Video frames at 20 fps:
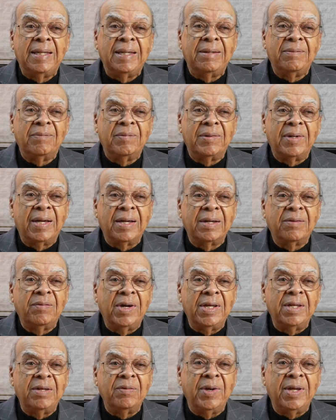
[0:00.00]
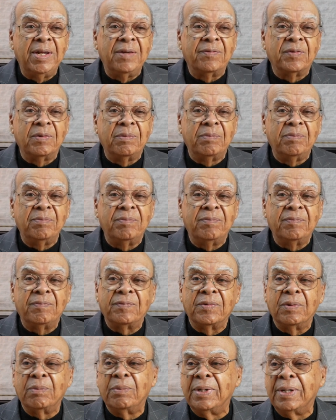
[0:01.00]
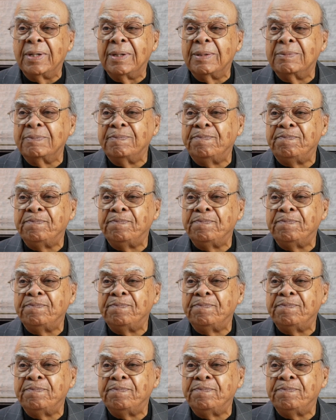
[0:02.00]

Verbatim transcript: and when I graduated from from um,